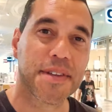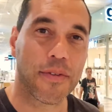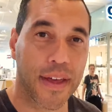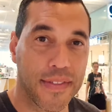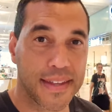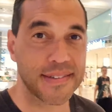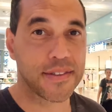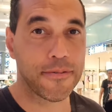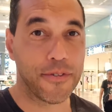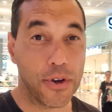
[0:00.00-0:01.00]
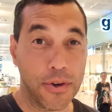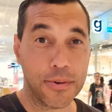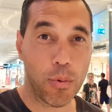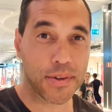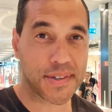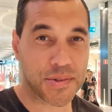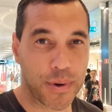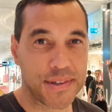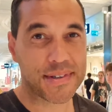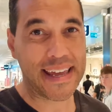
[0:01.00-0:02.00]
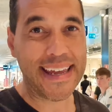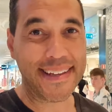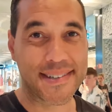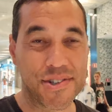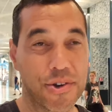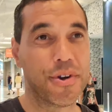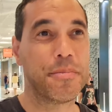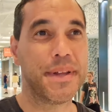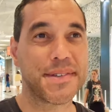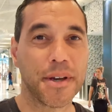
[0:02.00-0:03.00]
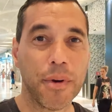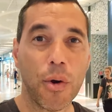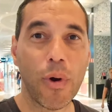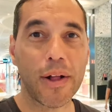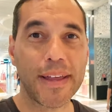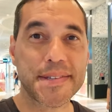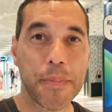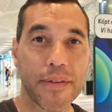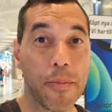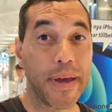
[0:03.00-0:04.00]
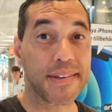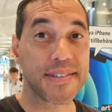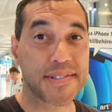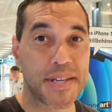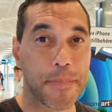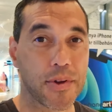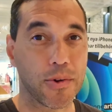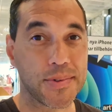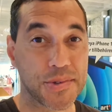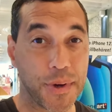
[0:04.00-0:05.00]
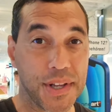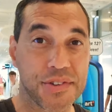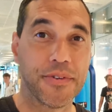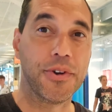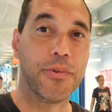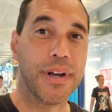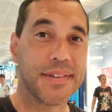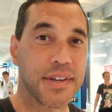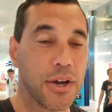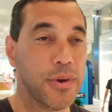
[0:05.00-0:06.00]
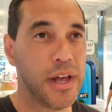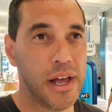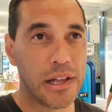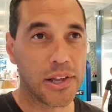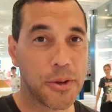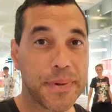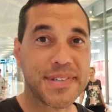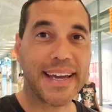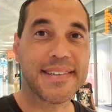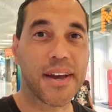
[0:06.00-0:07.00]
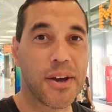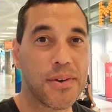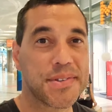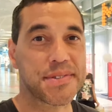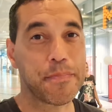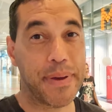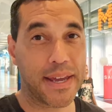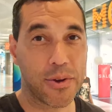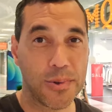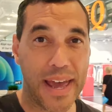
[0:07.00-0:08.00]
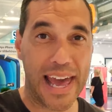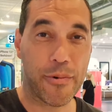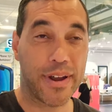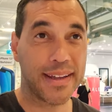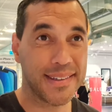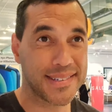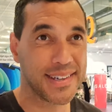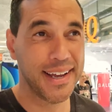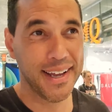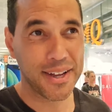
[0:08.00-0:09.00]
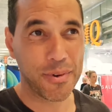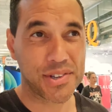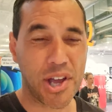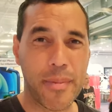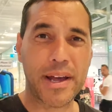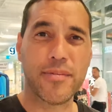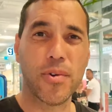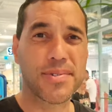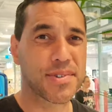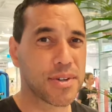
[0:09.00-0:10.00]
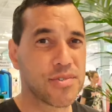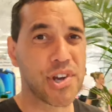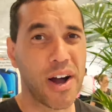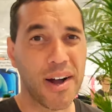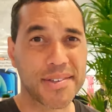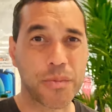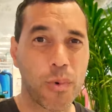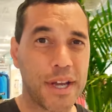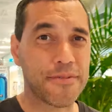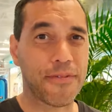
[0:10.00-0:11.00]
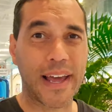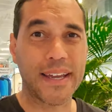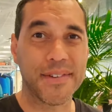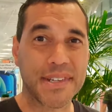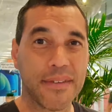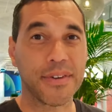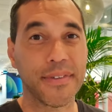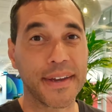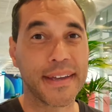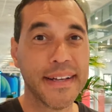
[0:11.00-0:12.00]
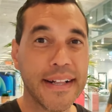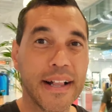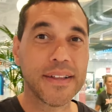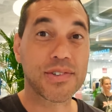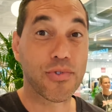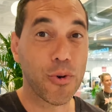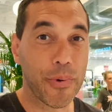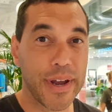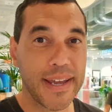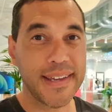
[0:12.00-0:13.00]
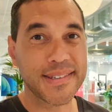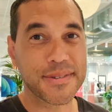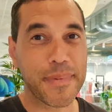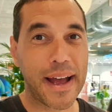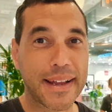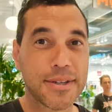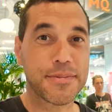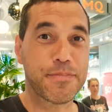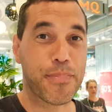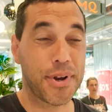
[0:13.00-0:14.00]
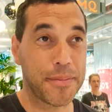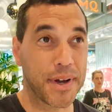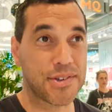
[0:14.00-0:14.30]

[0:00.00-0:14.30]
So then there's the food. What do Swedes eat during midsummer? Well, it's a bit of a mix. It's typical Swedish food, really. So a lot of potatoes, pickled herrings, which come out of all sort of jars and weird flavours and everything, strawberries, and pretty